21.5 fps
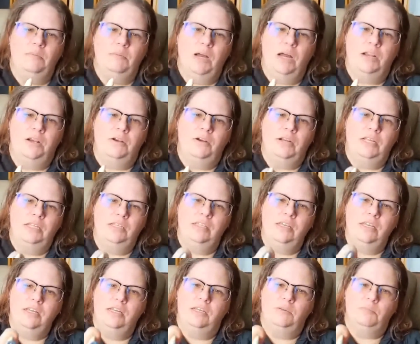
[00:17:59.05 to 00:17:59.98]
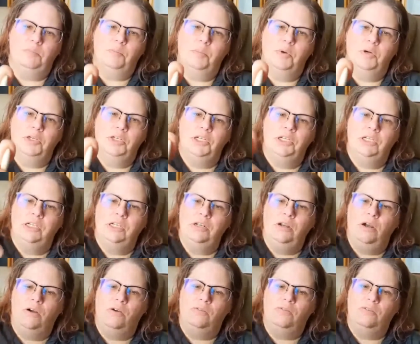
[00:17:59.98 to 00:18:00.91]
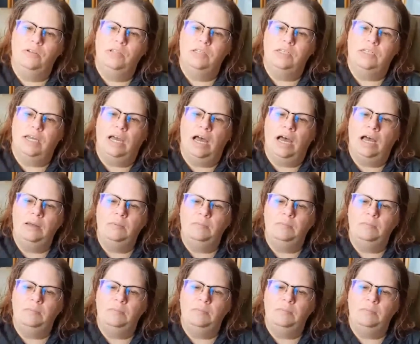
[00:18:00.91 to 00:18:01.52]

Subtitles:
underneath it and pushing it over the top.